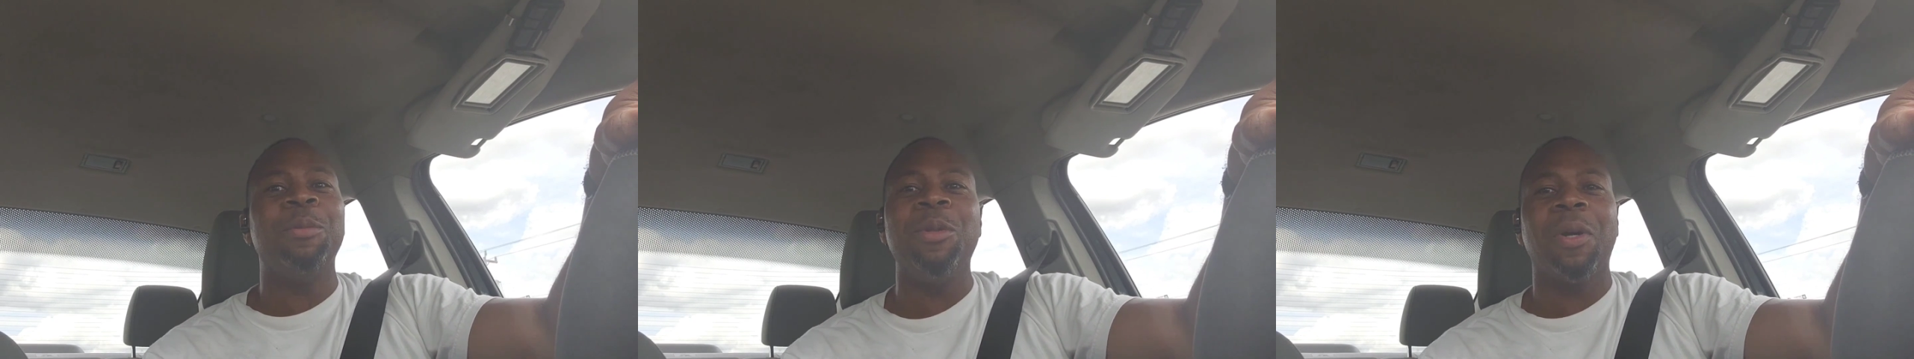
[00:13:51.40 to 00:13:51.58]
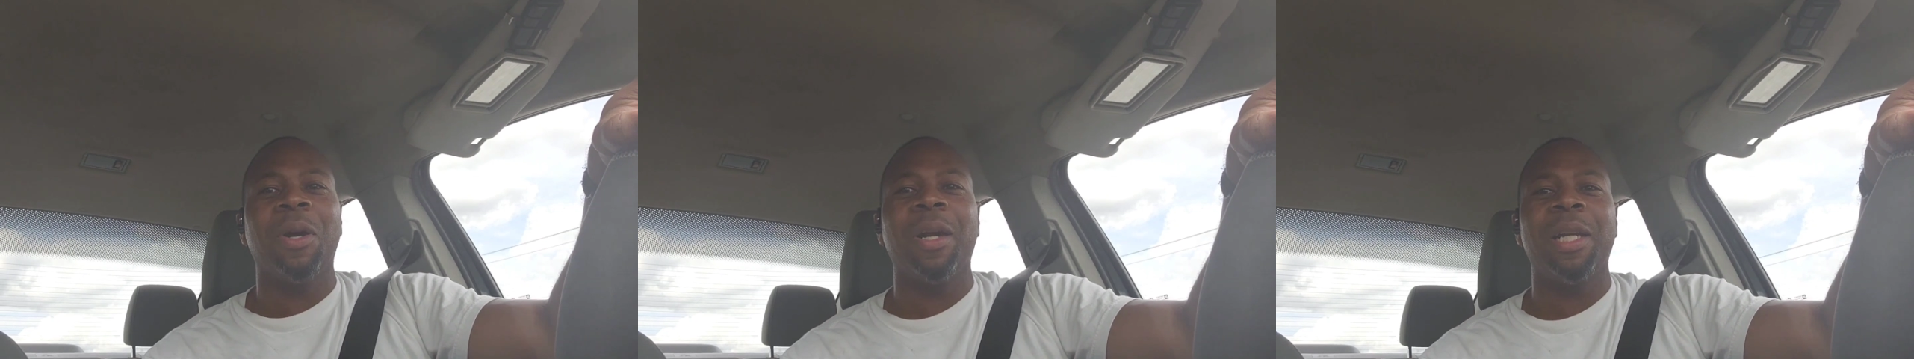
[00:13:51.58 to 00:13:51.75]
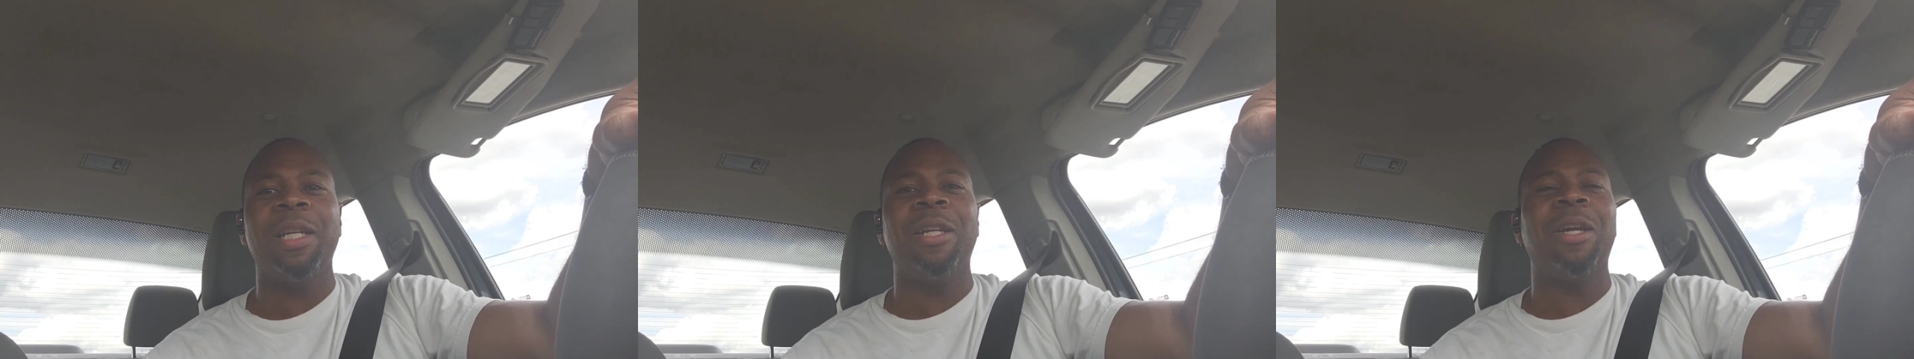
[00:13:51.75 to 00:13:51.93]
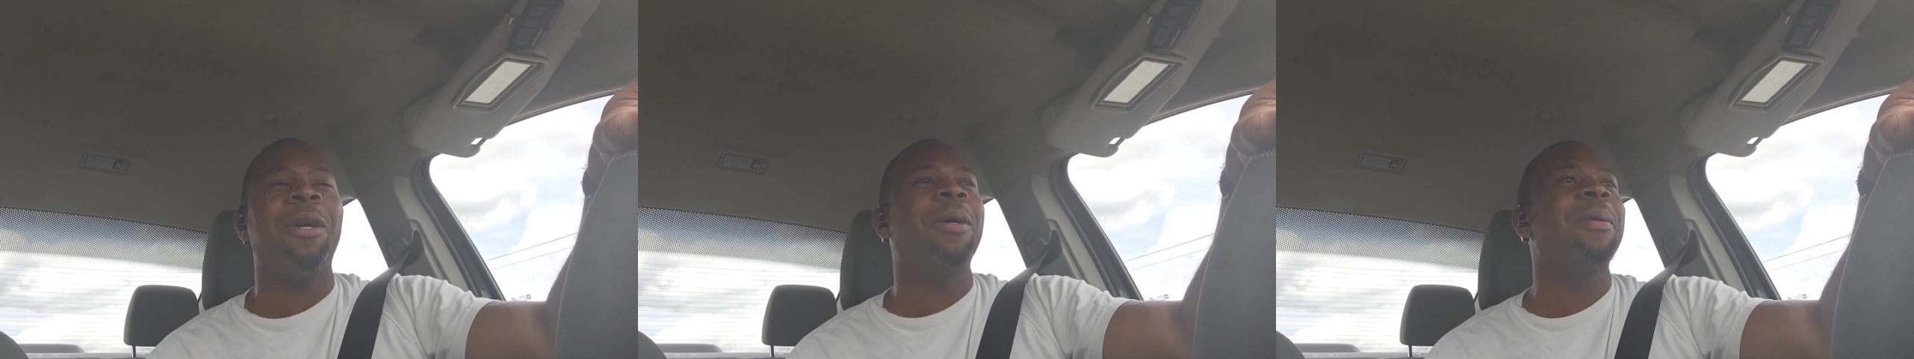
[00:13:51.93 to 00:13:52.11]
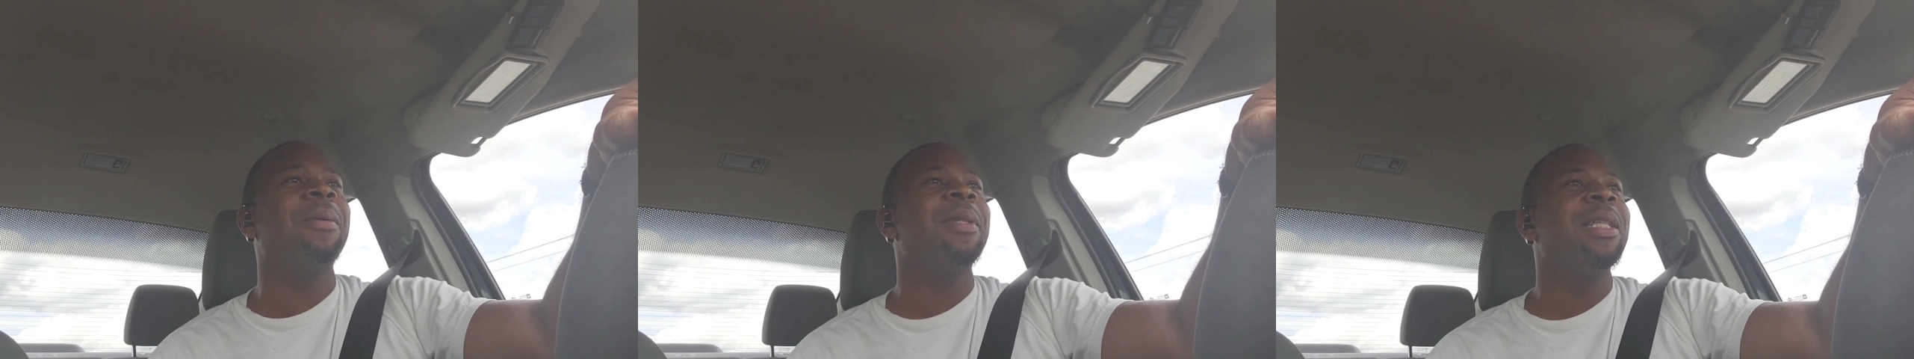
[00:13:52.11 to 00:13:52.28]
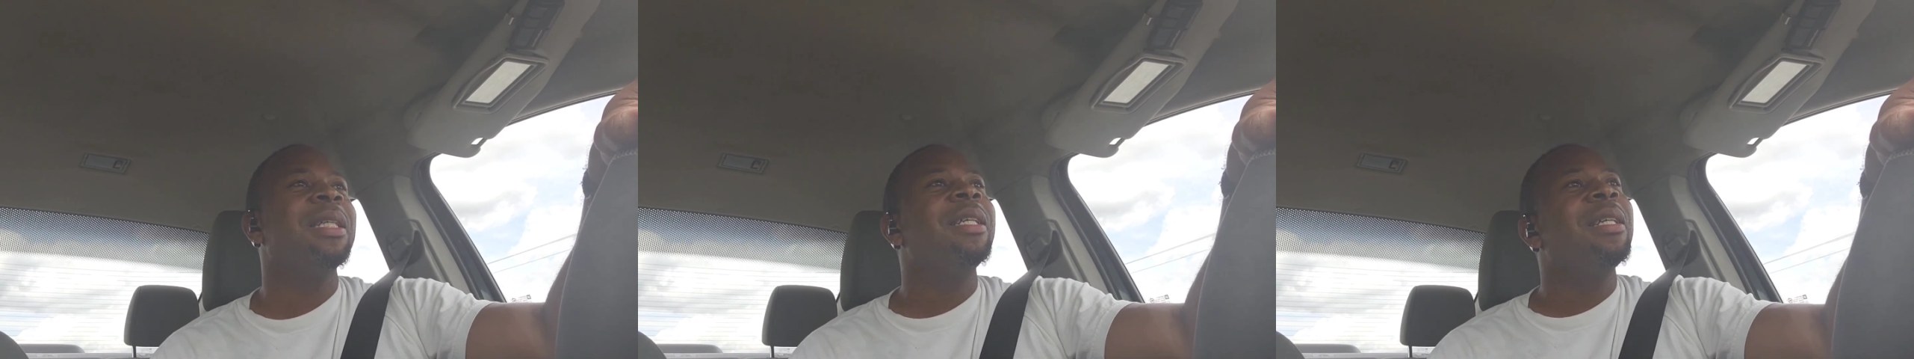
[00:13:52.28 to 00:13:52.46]
you already know
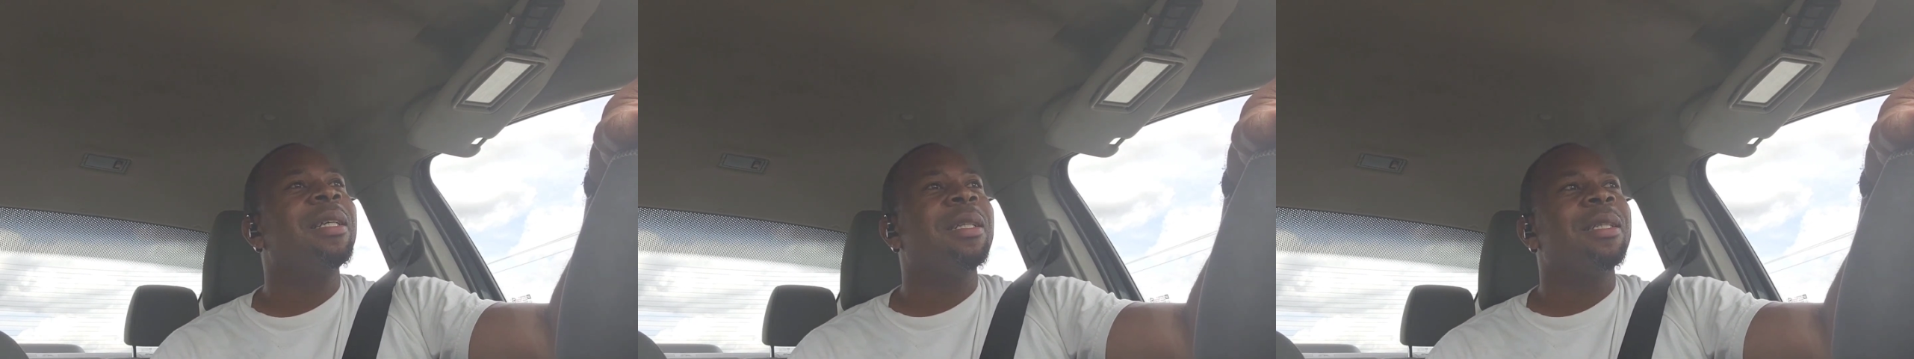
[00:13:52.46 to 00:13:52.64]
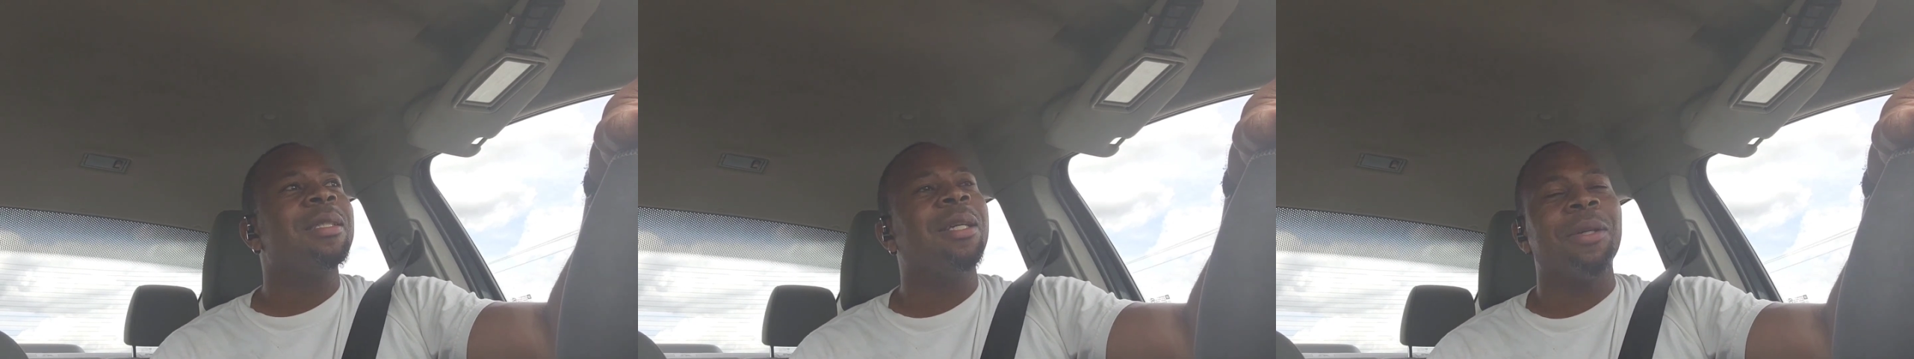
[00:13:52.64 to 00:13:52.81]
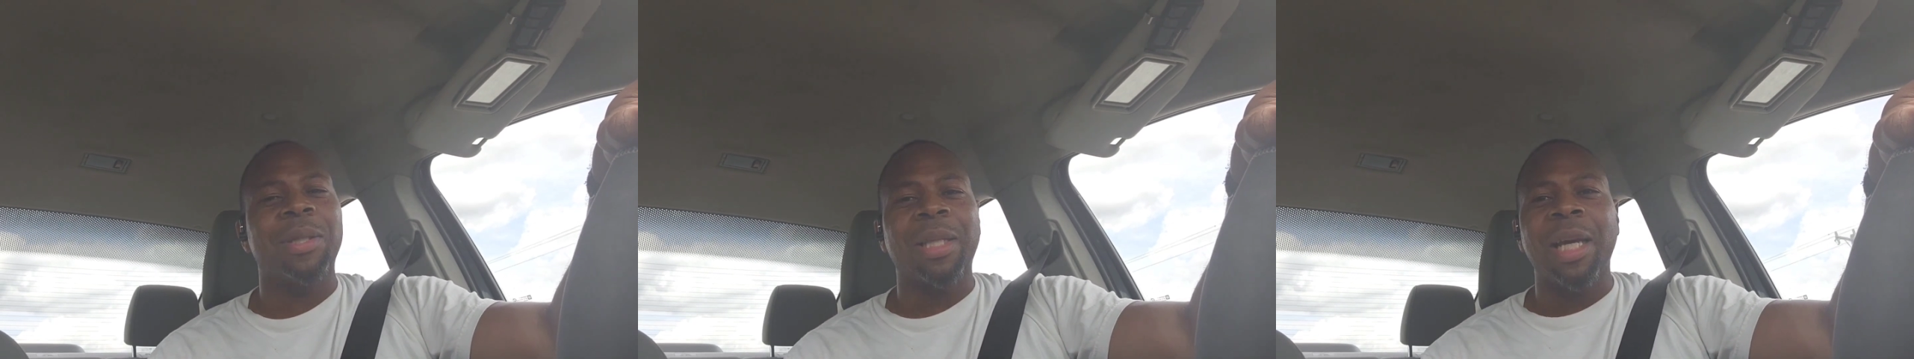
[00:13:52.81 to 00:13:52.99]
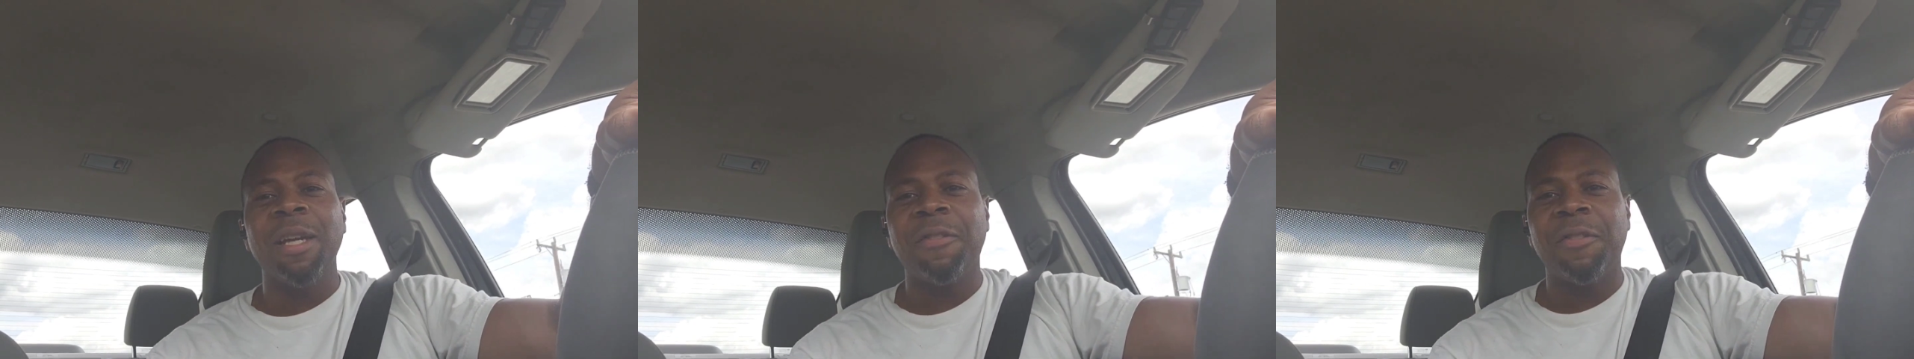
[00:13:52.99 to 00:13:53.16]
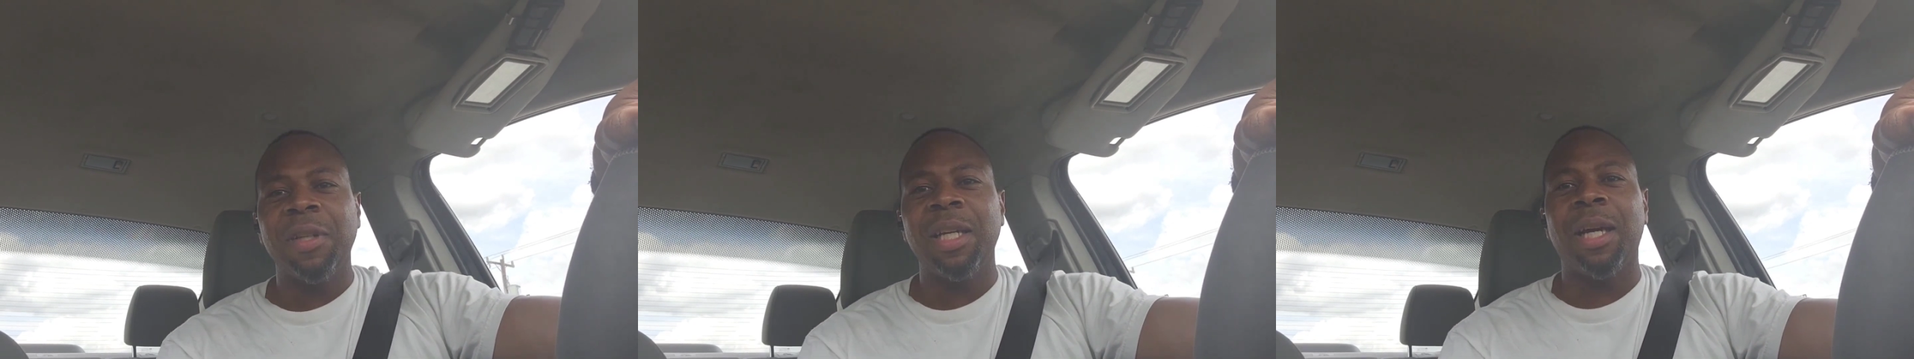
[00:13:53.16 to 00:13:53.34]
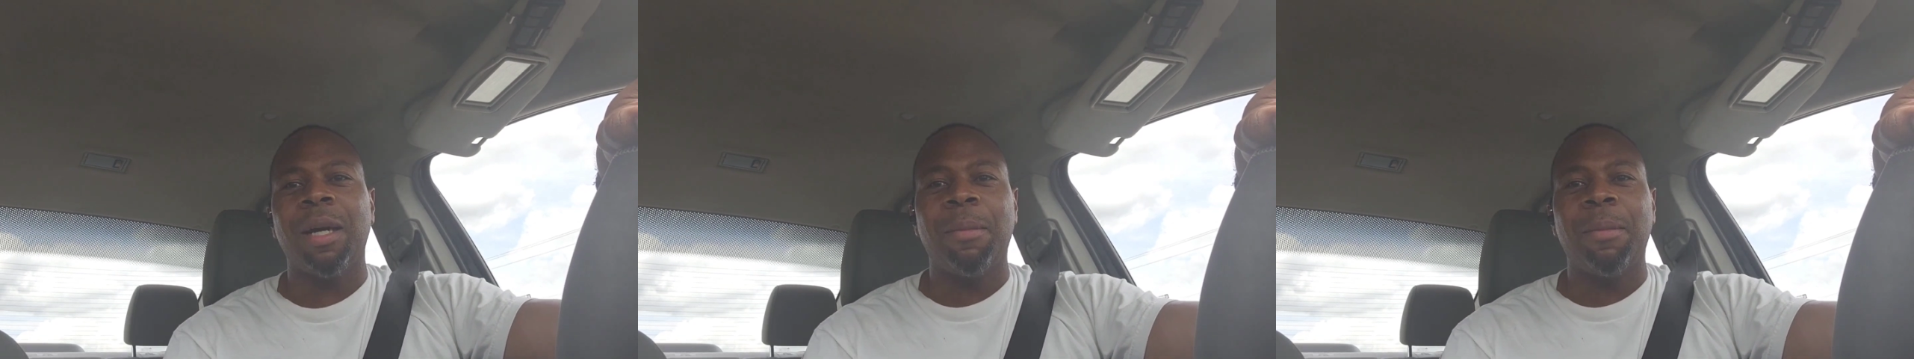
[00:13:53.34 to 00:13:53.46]
so thankfully,